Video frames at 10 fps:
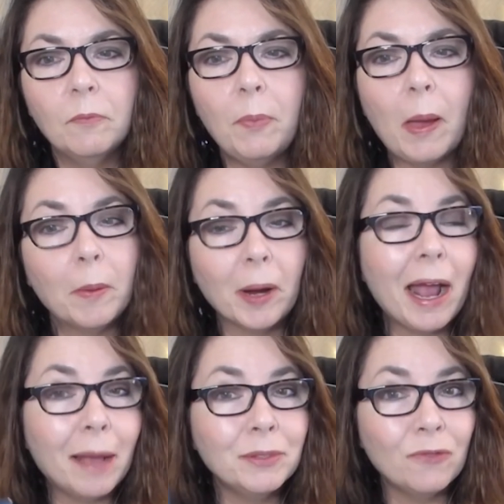
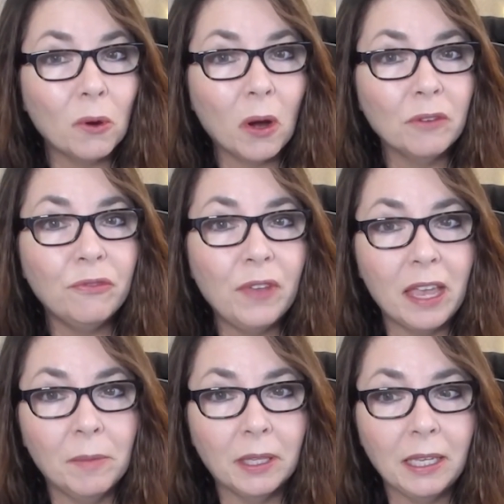perhaps for our
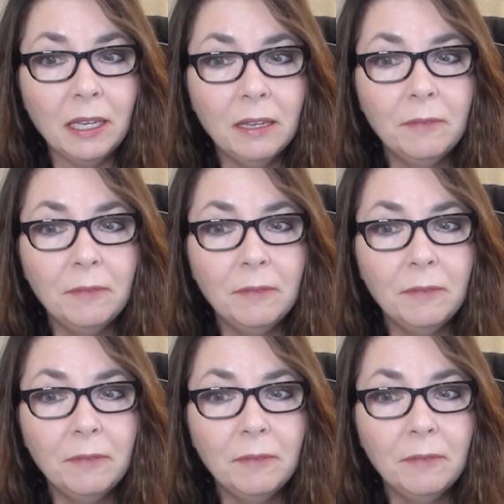family.